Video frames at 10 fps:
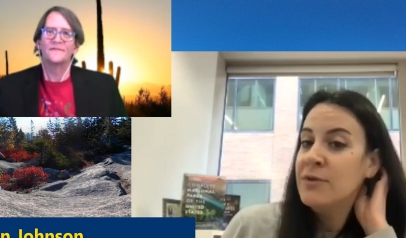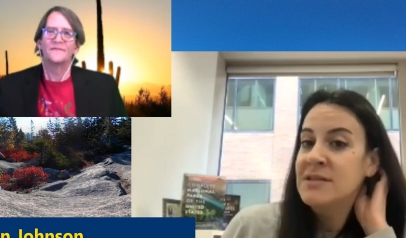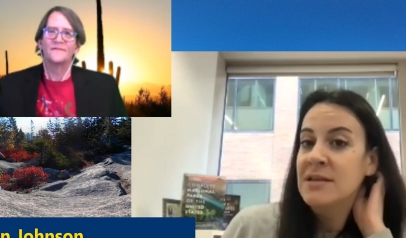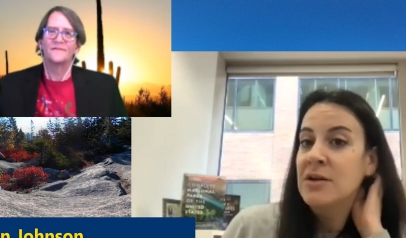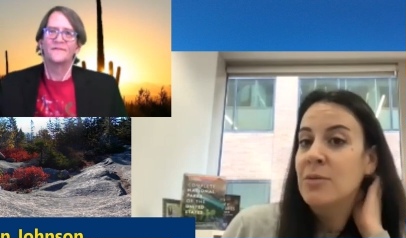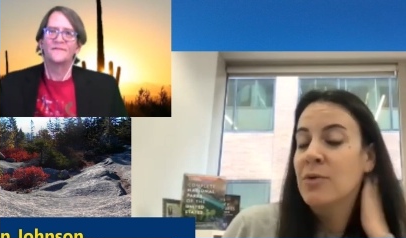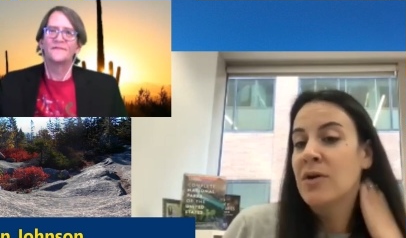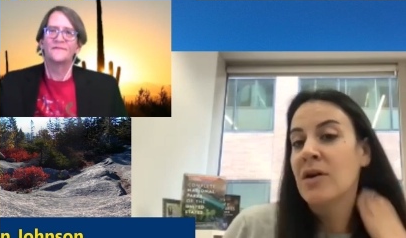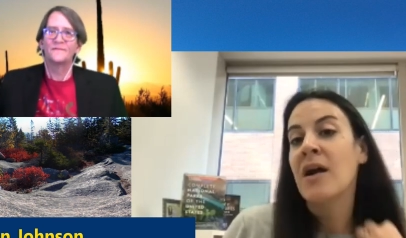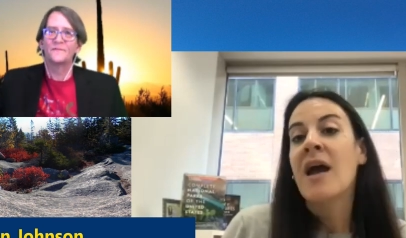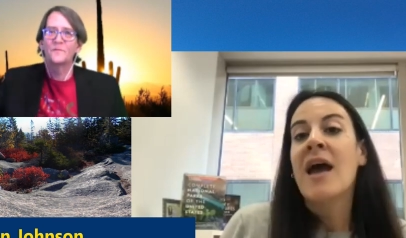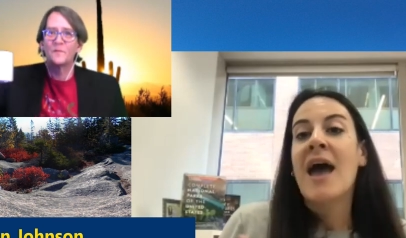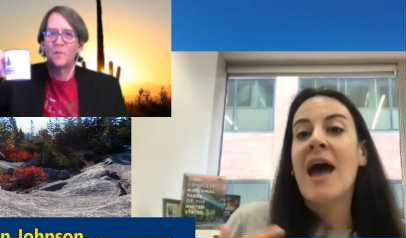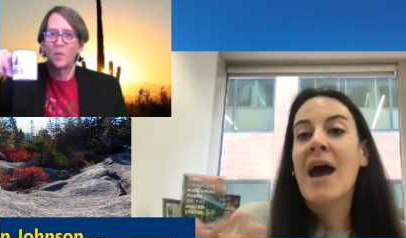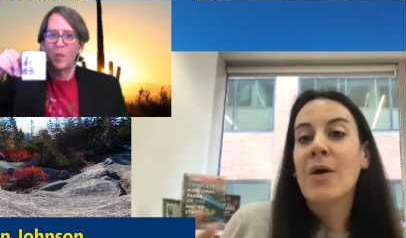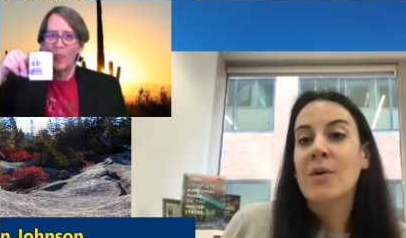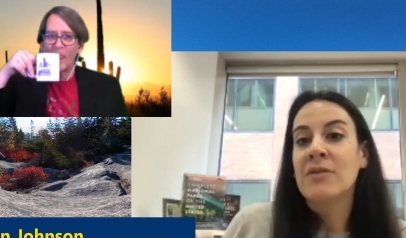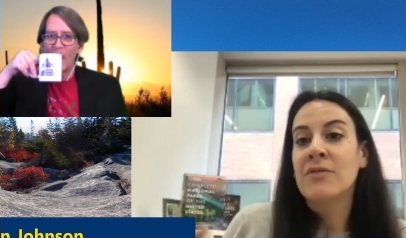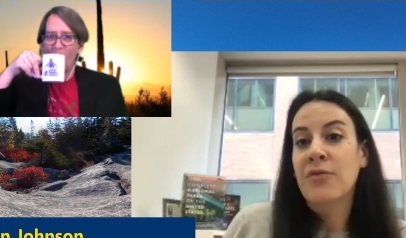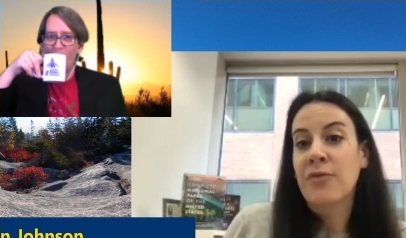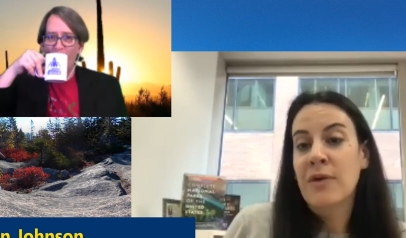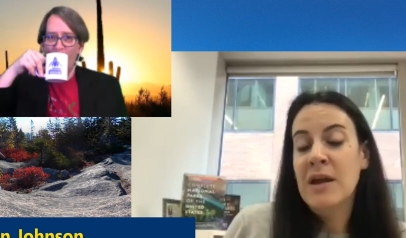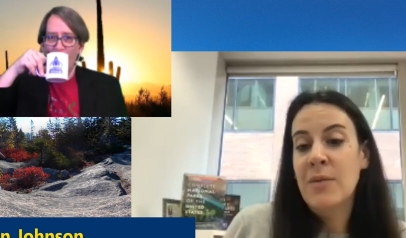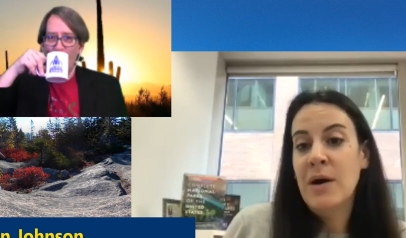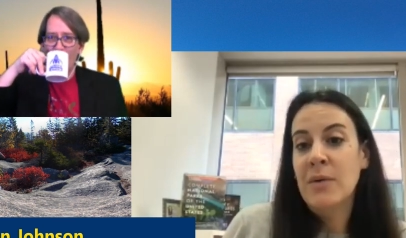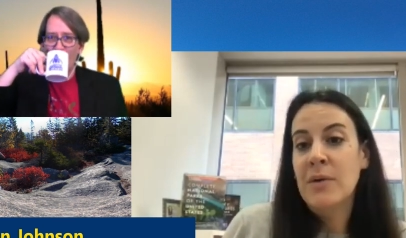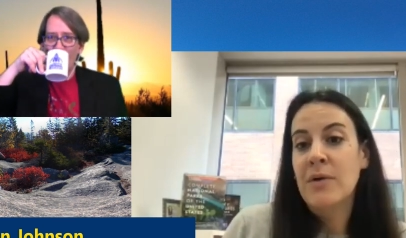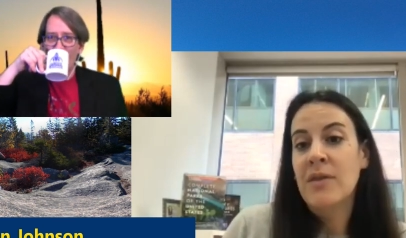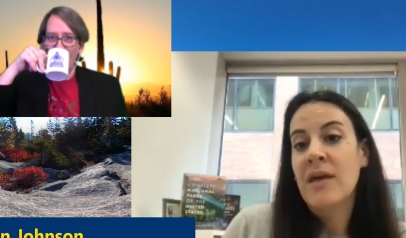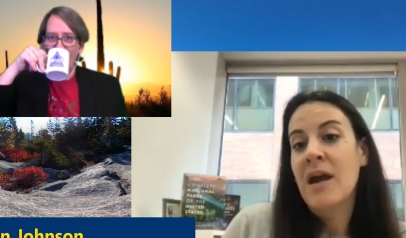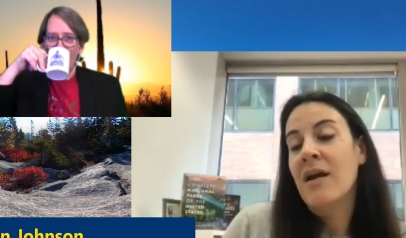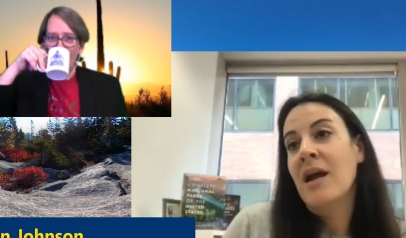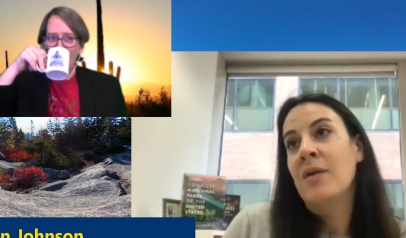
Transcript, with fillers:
Speaker 1: was a little more out and free while we were there.